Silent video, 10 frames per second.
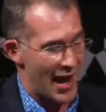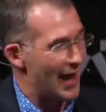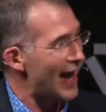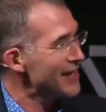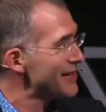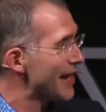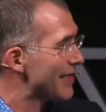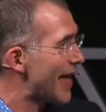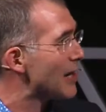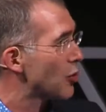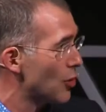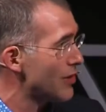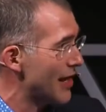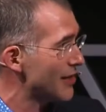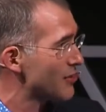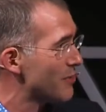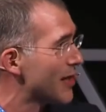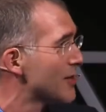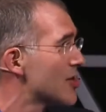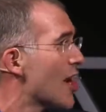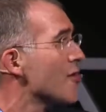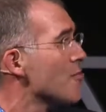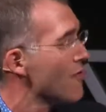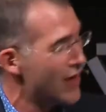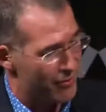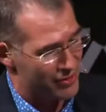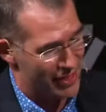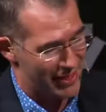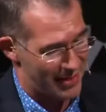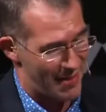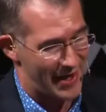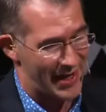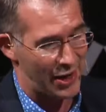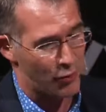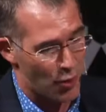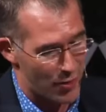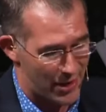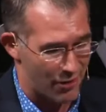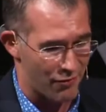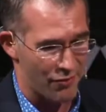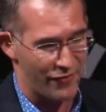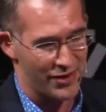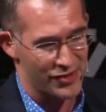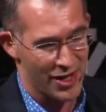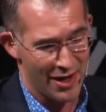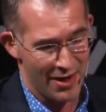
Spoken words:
And I say thank goodness, because the other movie I was thinking about, I got a quote here, Rufus.